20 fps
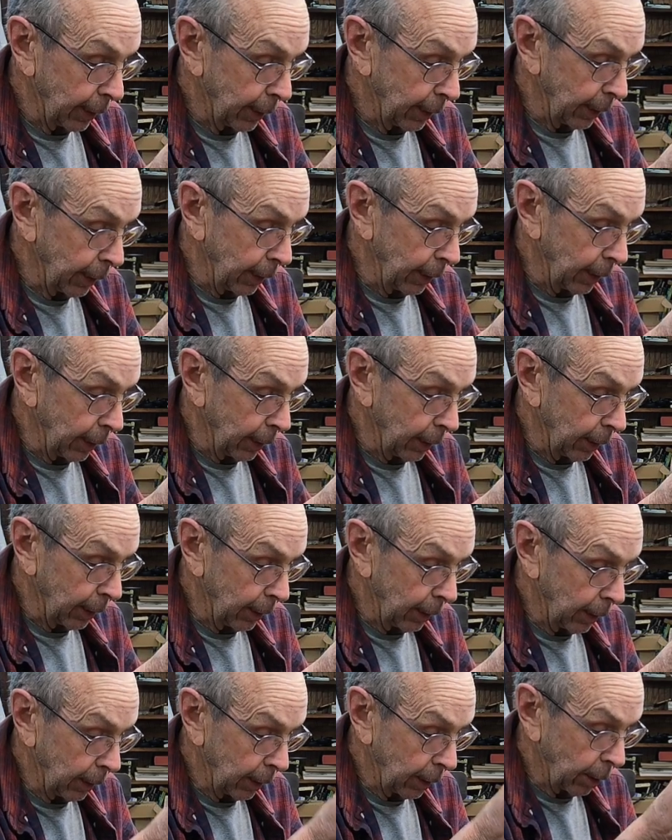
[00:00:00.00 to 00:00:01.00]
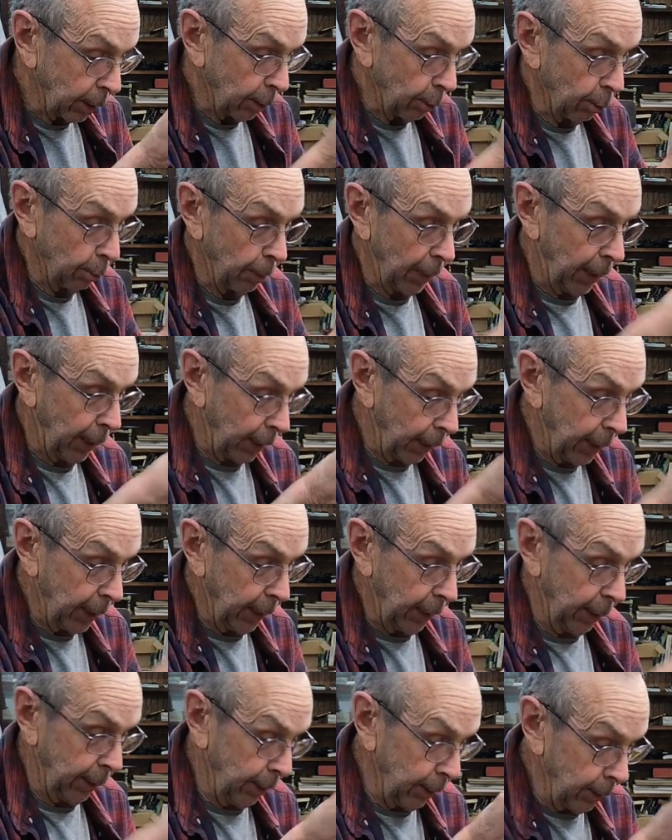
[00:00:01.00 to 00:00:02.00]
the screw back
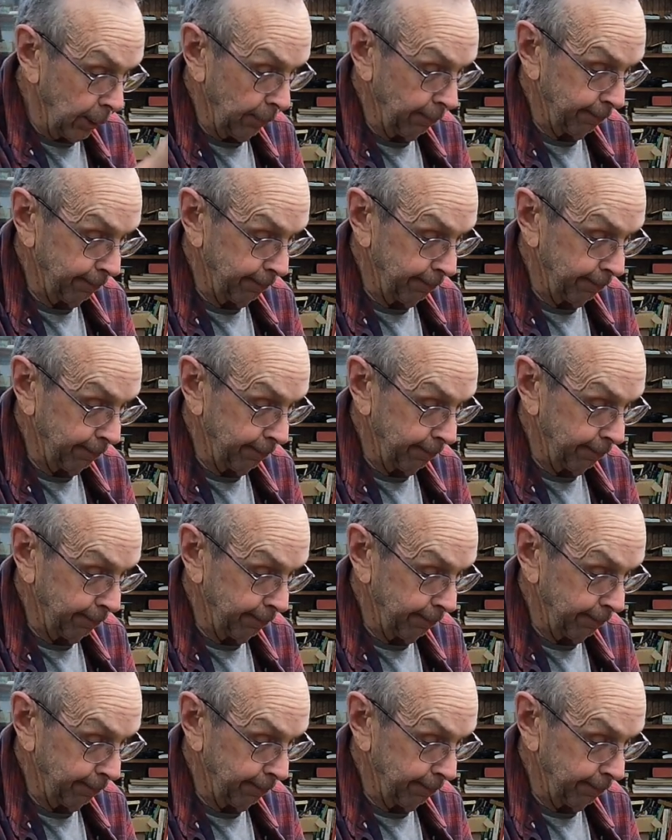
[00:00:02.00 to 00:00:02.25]
here.